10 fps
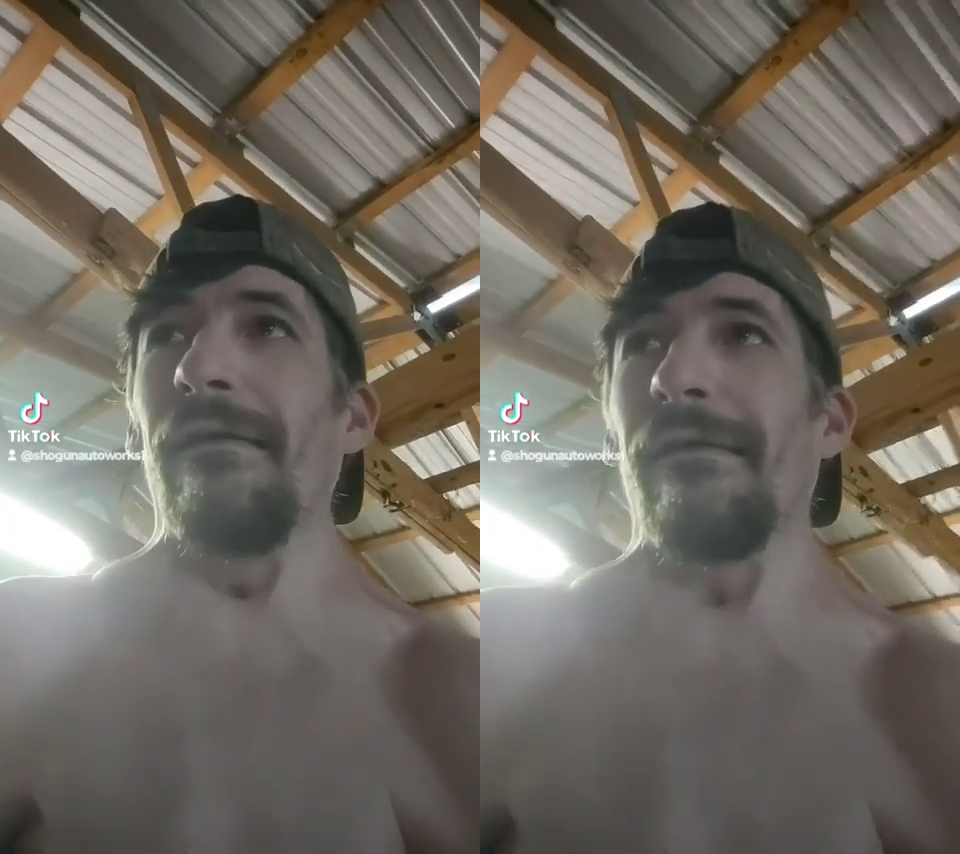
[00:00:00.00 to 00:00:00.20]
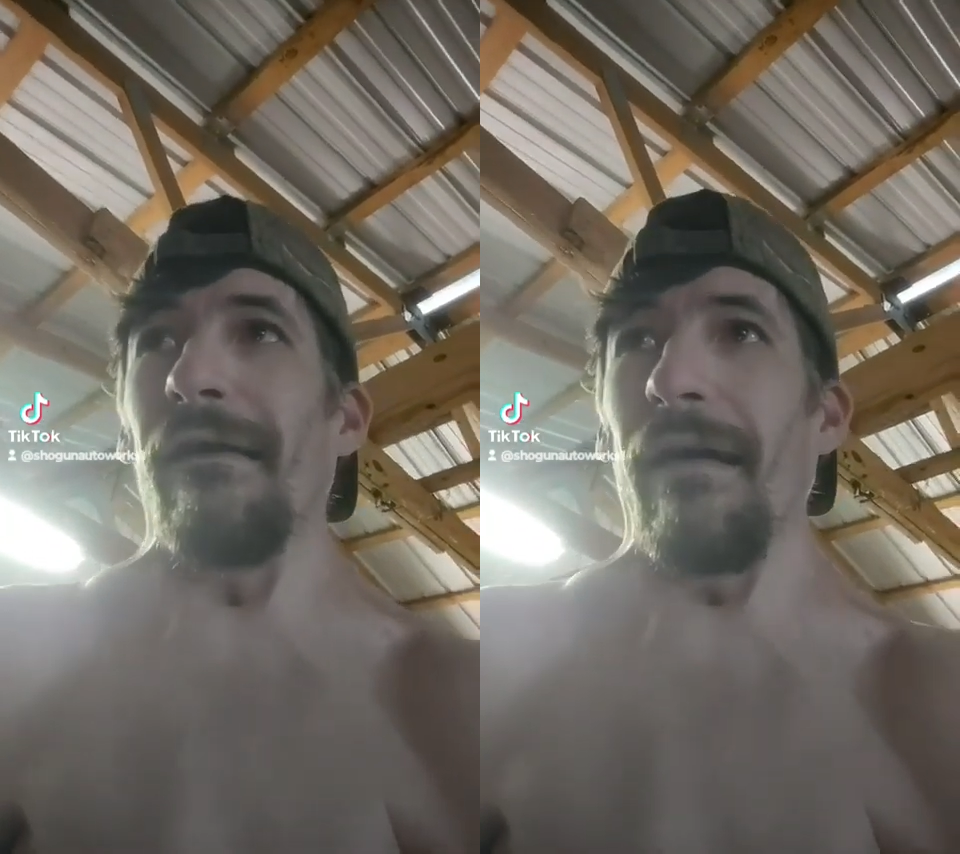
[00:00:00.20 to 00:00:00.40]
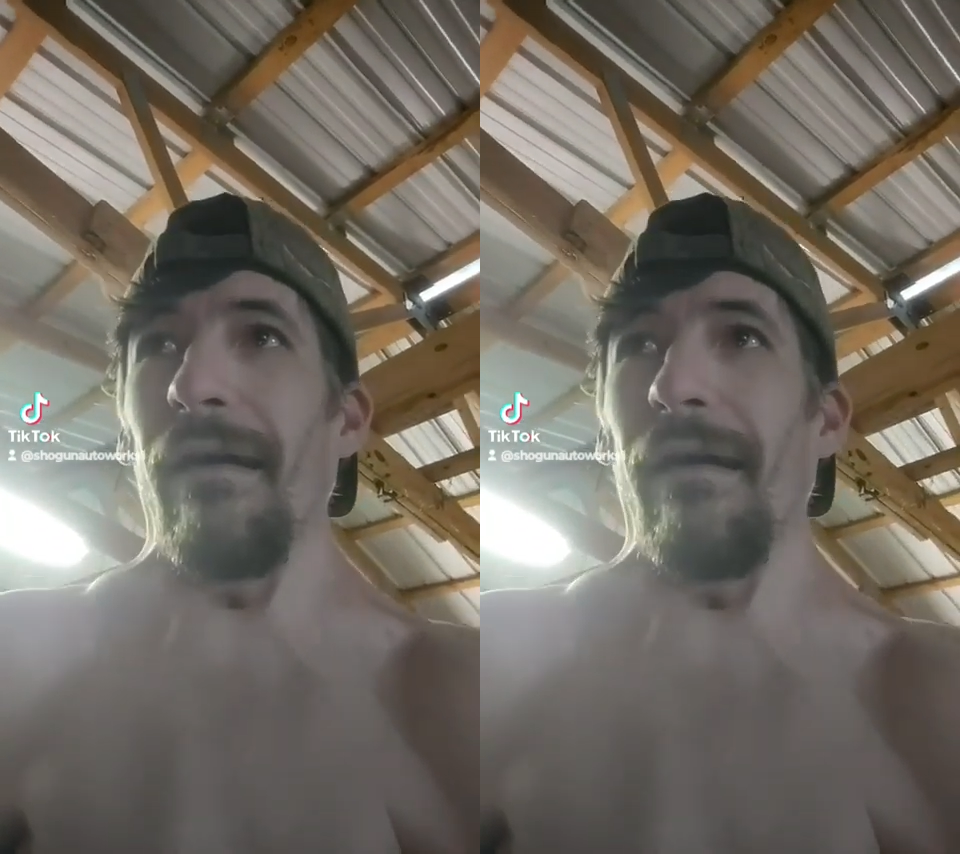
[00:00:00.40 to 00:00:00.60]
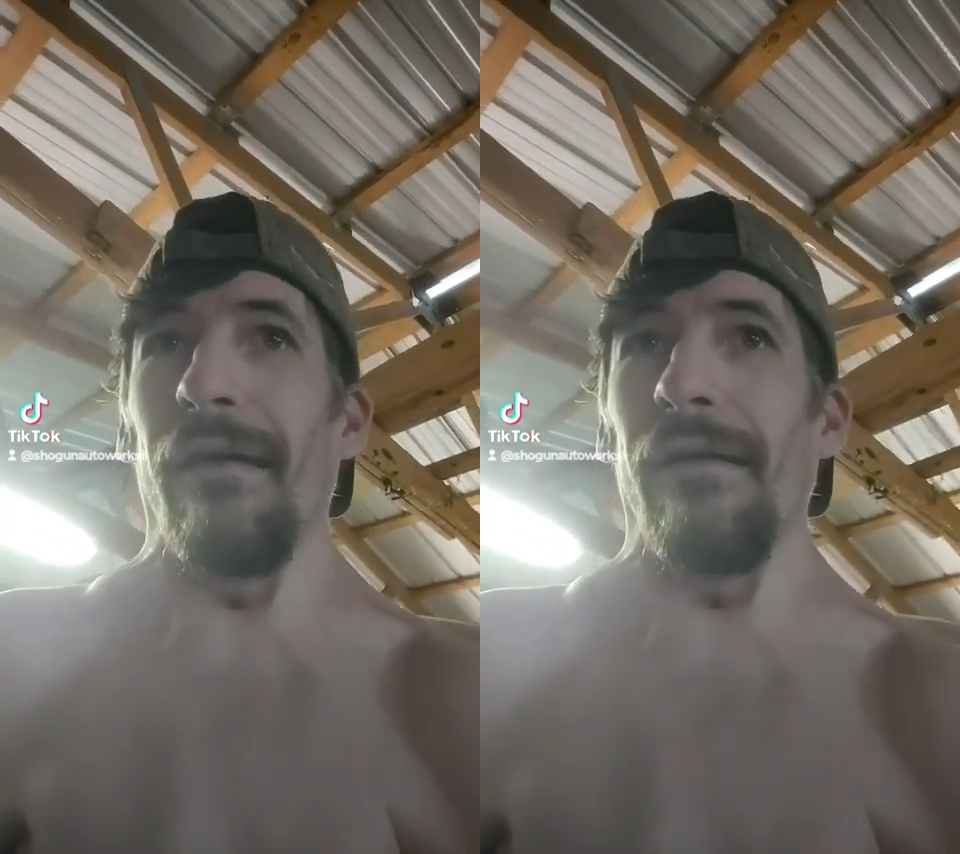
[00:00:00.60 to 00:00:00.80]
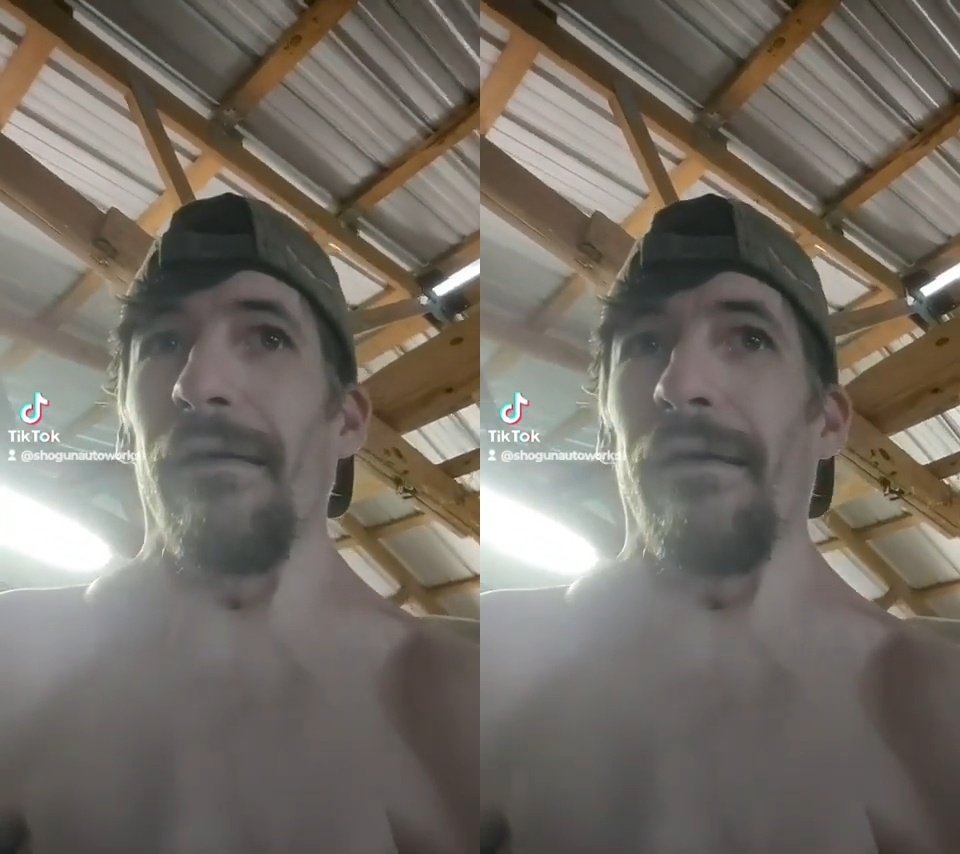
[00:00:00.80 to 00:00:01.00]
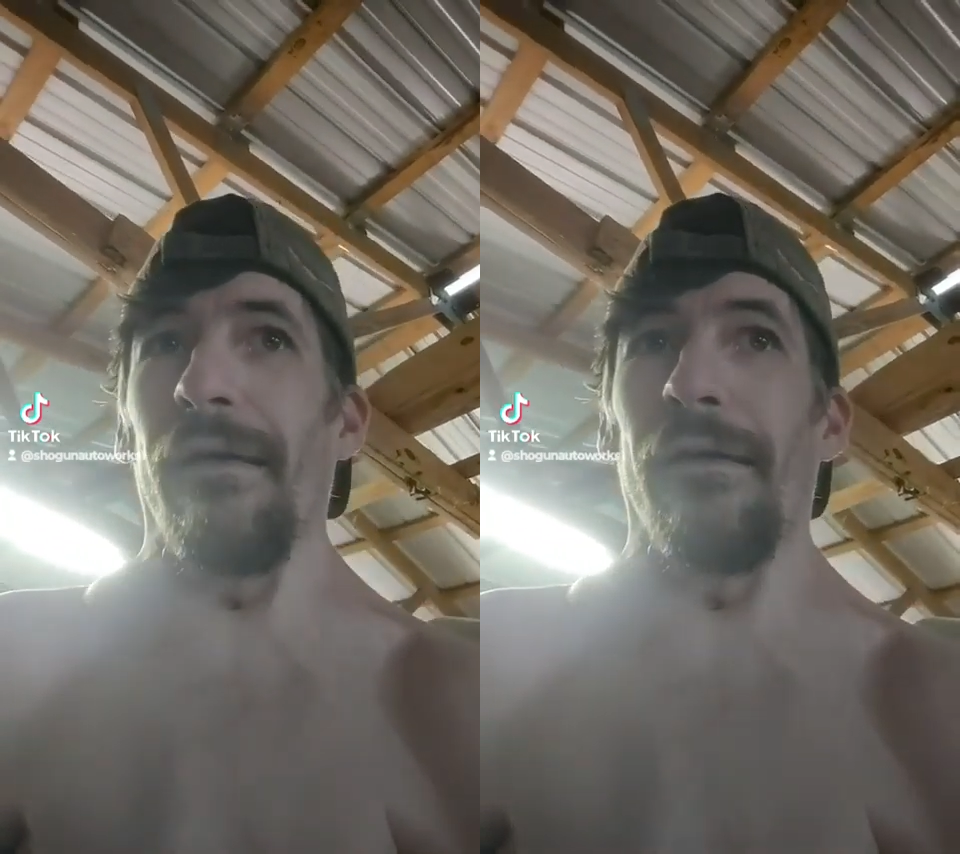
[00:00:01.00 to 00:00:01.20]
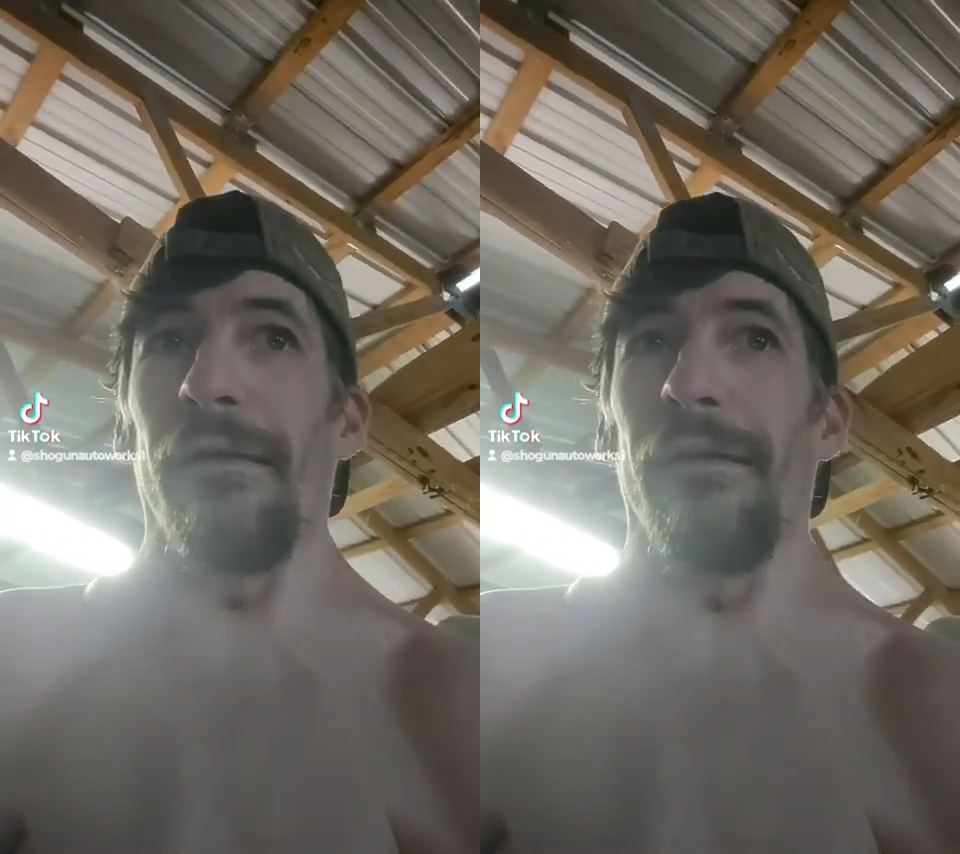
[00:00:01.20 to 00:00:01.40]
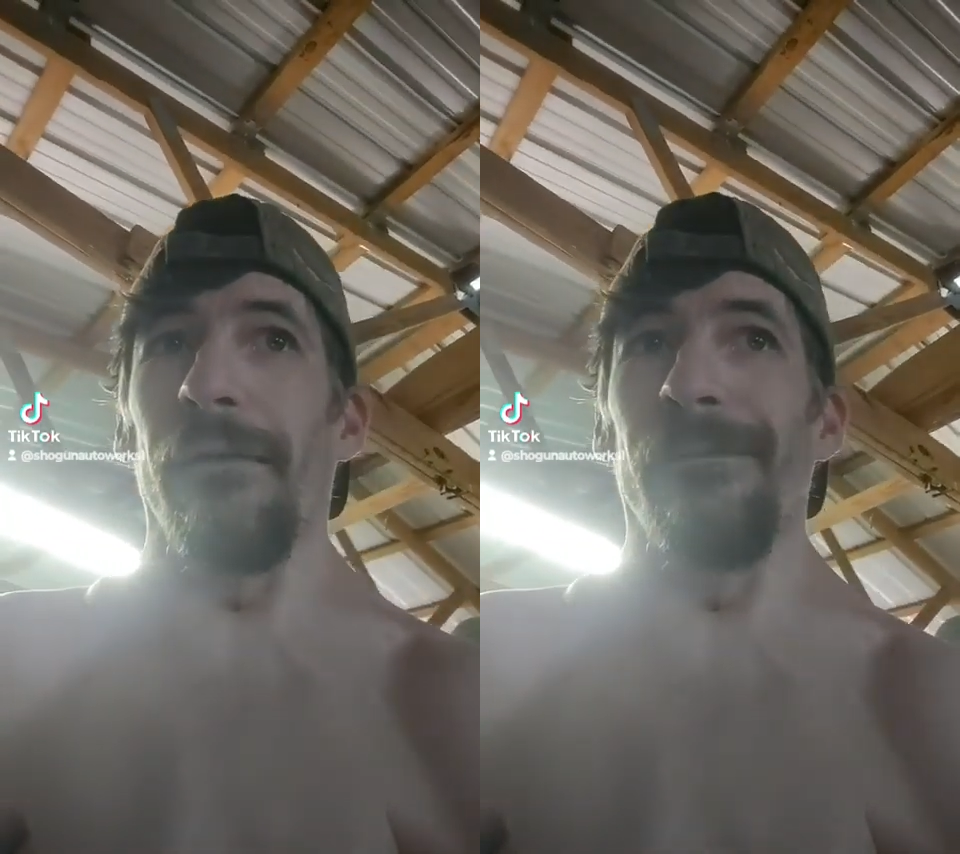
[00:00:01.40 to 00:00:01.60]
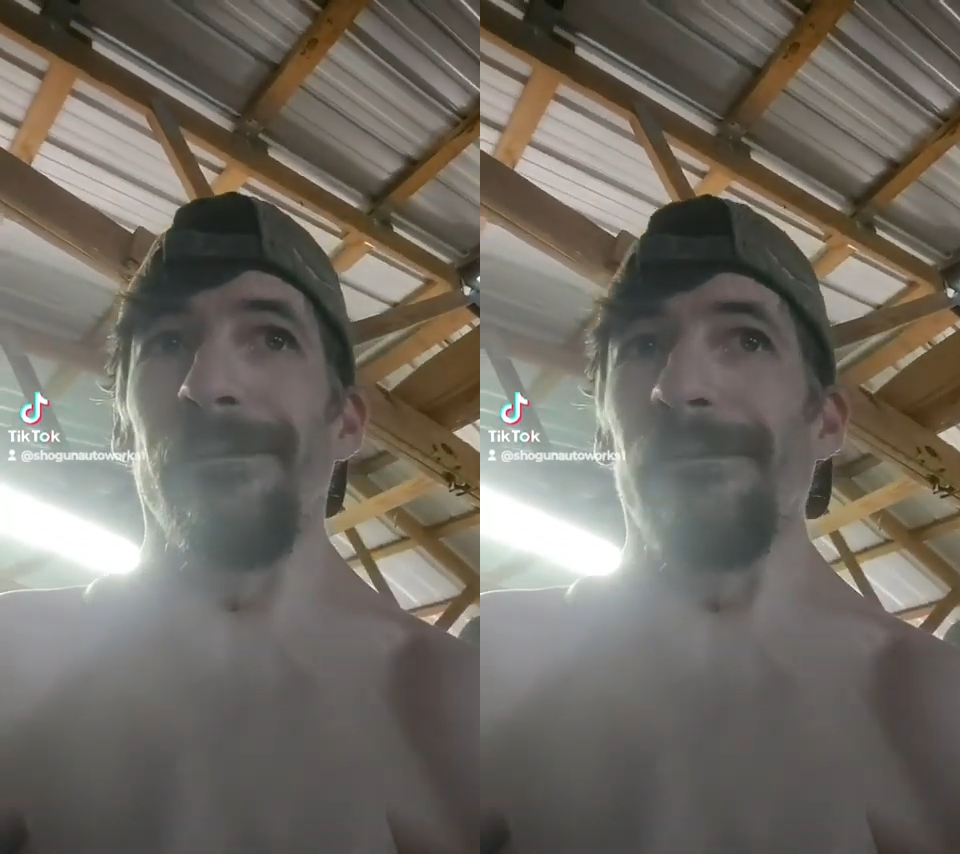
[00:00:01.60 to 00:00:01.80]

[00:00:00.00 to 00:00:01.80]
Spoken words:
say, a